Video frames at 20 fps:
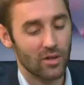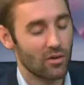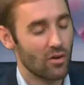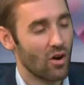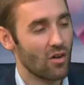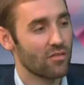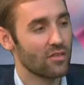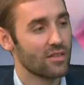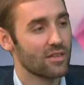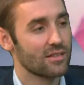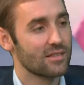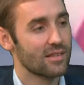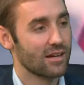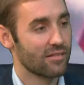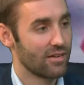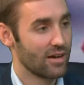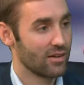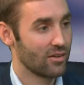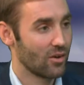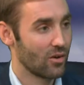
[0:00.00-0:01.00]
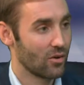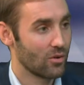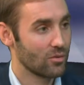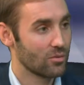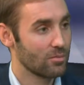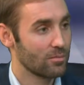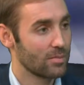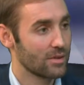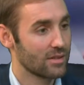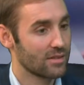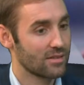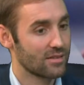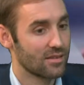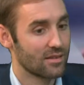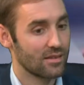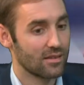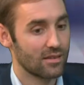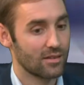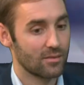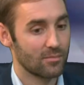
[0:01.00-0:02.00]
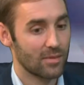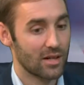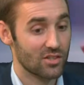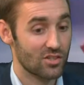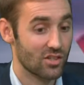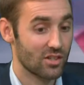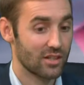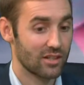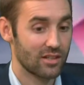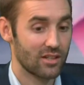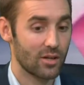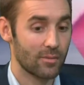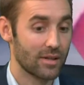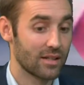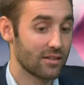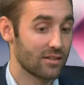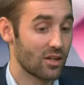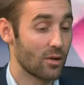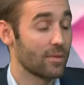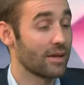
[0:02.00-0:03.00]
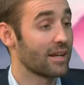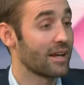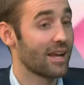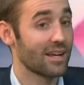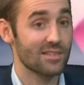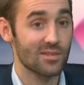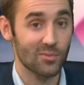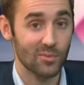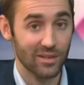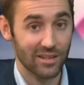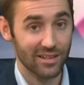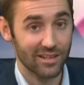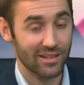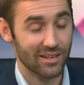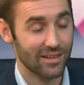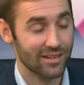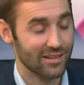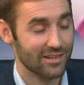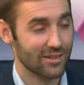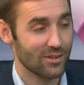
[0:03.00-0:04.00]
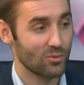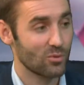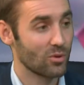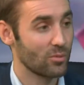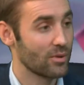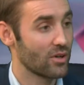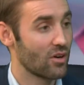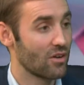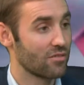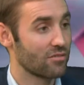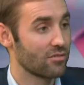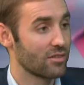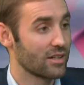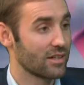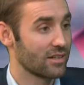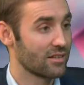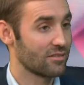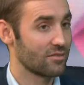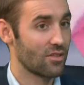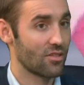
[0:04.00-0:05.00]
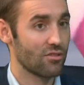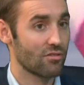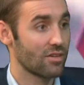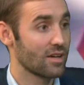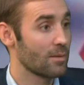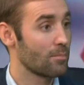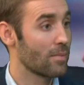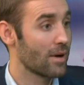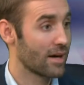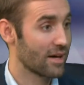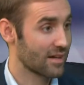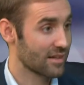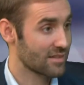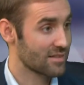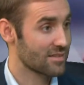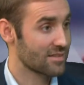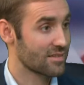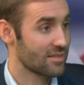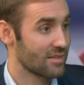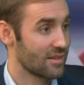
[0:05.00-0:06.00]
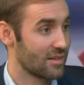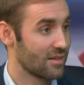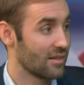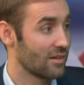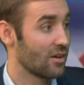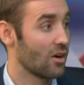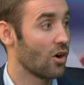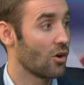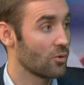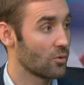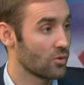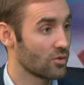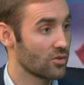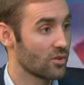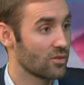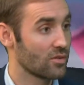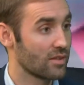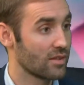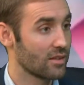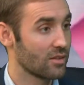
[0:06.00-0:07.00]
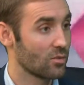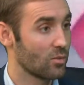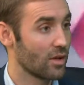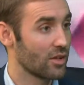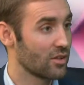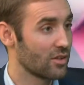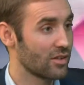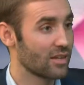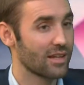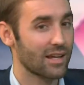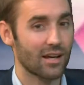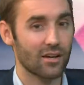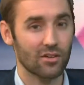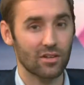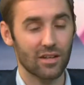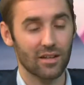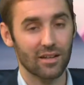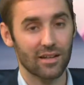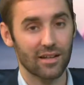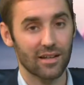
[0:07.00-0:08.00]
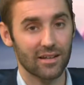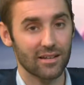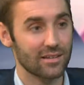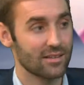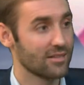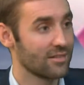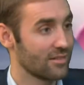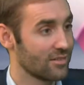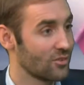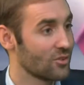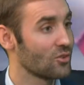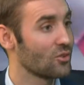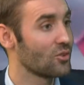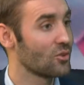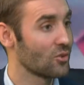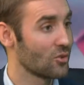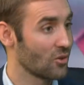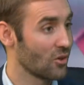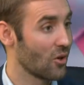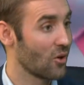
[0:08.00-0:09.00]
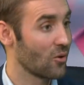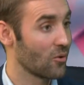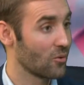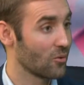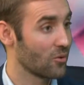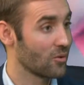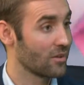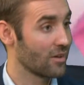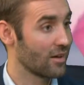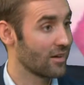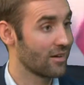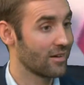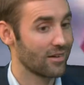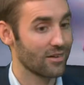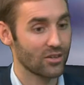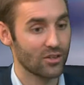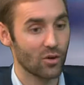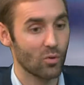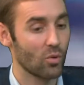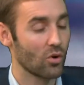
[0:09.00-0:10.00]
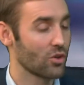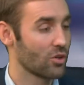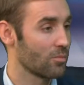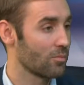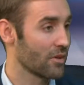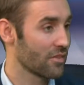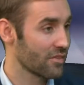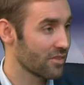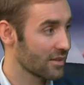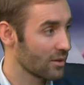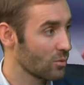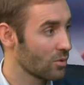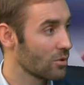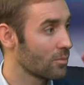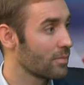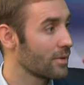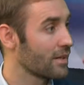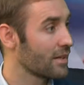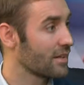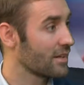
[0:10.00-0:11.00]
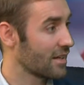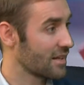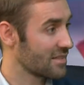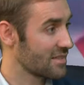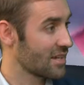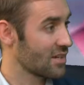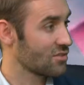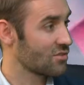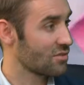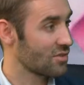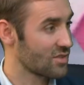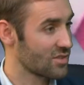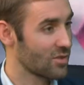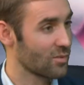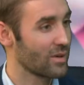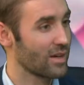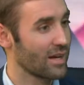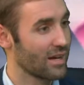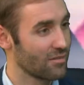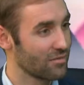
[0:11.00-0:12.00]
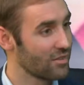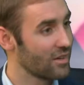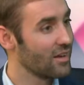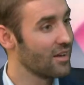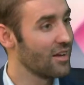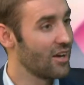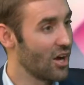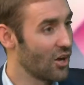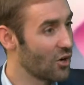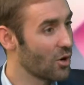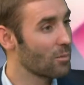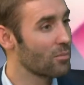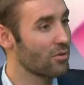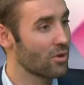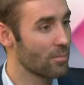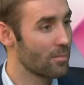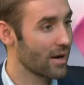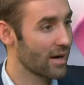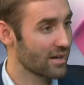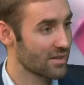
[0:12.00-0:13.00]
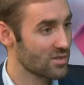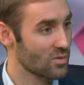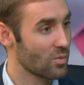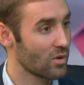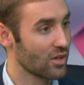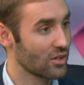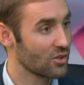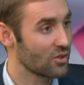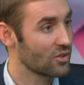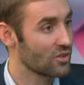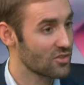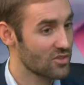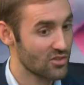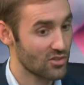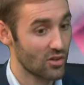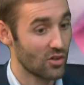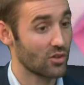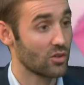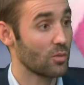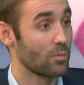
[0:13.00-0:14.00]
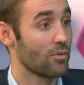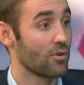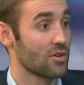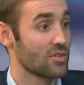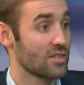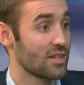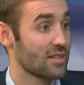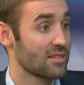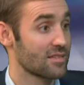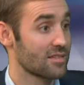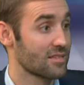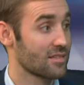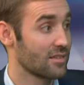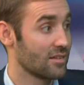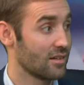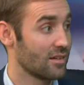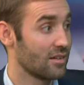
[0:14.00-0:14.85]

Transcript: don't offer the direct loan, but actually coming next week, we'll be offering 3 banks on AutoDeal where you can calculate your loan, what your monthly will be, etc. So we have a number of banks where you can start your process